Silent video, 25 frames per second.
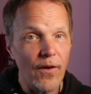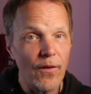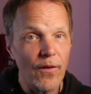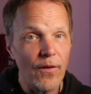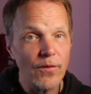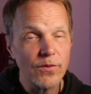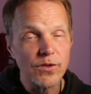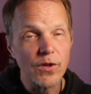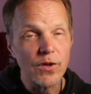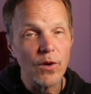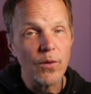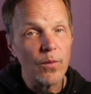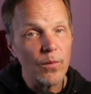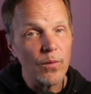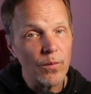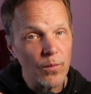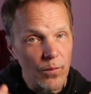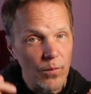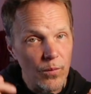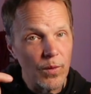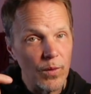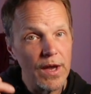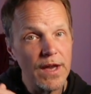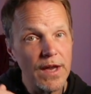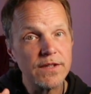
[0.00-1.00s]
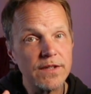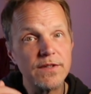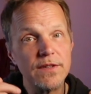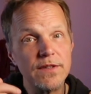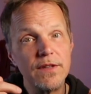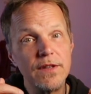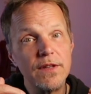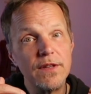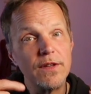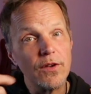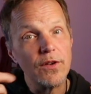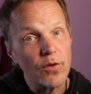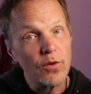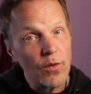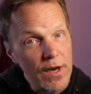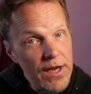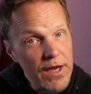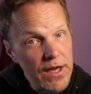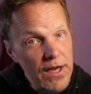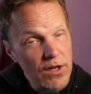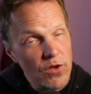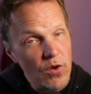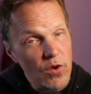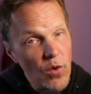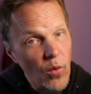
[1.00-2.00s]
So the
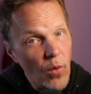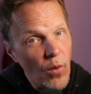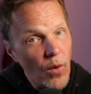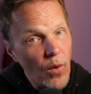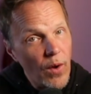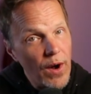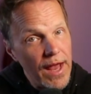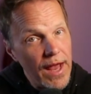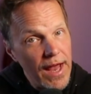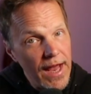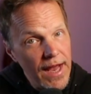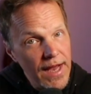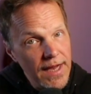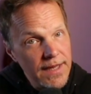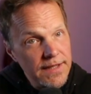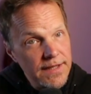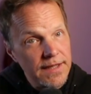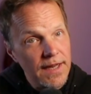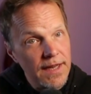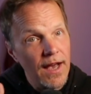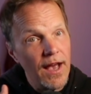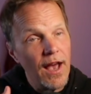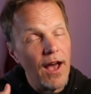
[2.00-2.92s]
creaky door is